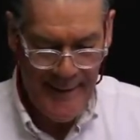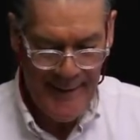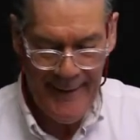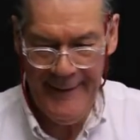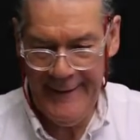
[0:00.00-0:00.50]

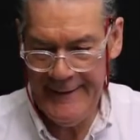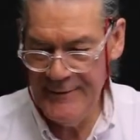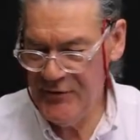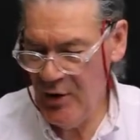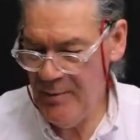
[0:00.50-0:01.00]
All right.
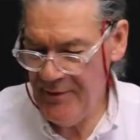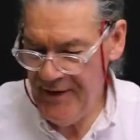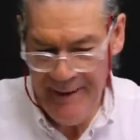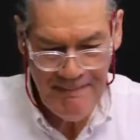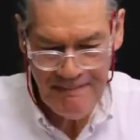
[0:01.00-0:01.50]
Sorry about
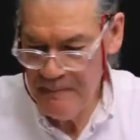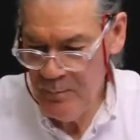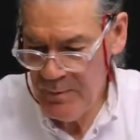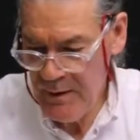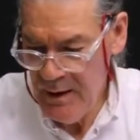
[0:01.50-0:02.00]
that.
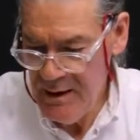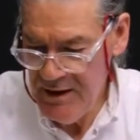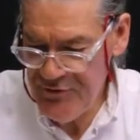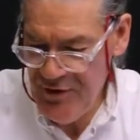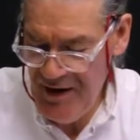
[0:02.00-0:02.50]

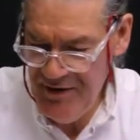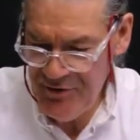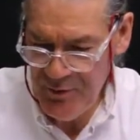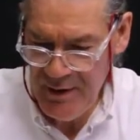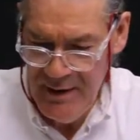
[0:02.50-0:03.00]
Let's try
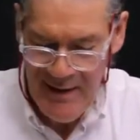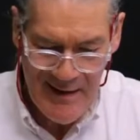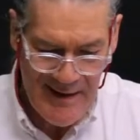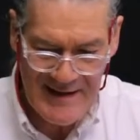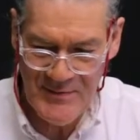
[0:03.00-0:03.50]
this one.
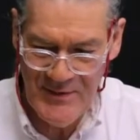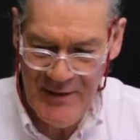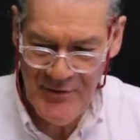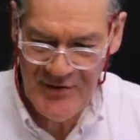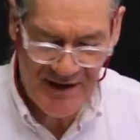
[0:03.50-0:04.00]
That's
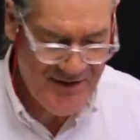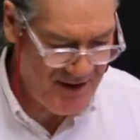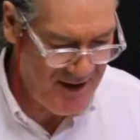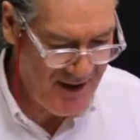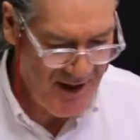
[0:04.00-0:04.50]
That one's got
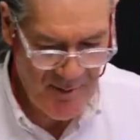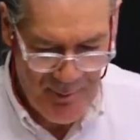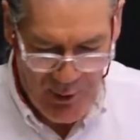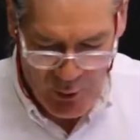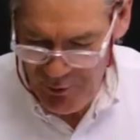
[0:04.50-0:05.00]
the uh,
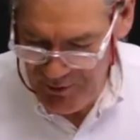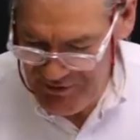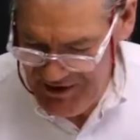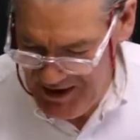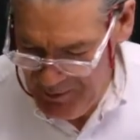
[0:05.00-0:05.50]
portable
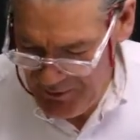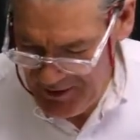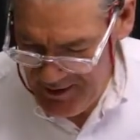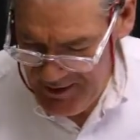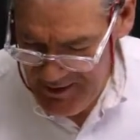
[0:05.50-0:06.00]
tip on it.